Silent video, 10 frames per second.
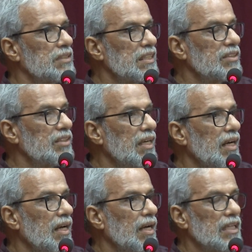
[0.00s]
physics,
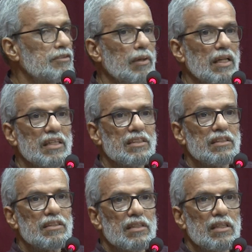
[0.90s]

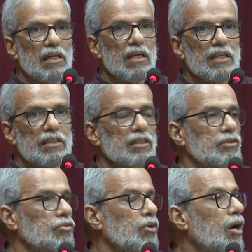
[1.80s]
explanations relating
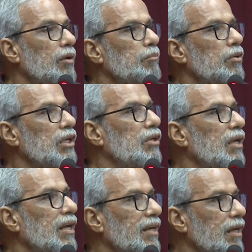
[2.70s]
to
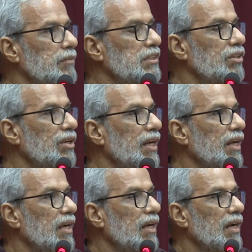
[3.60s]
molecular chemistry.
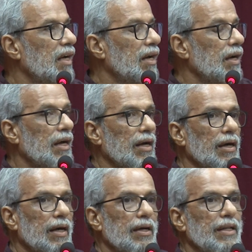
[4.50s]

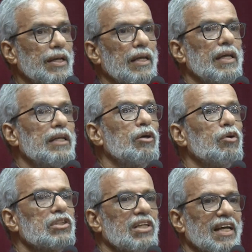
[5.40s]
It
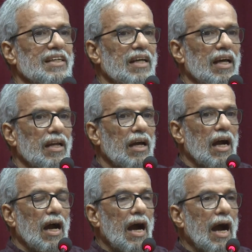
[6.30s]
goes like that.
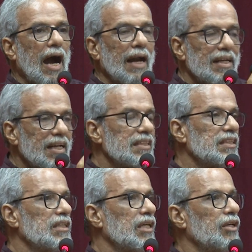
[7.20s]

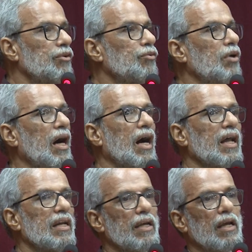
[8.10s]
Unless you
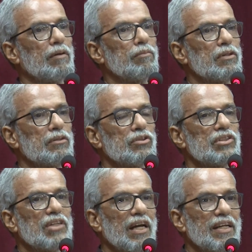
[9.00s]
are able to
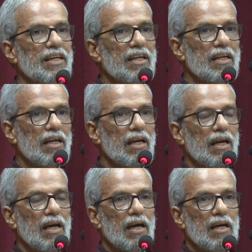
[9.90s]
study
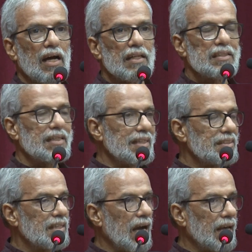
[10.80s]

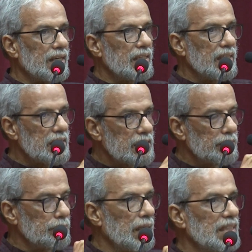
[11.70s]
things at
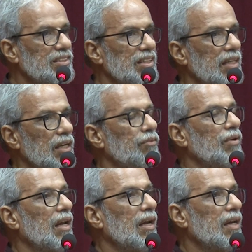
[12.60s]
this basic
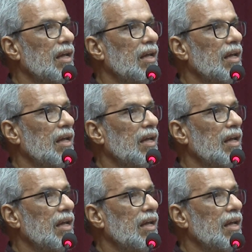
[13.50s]
level,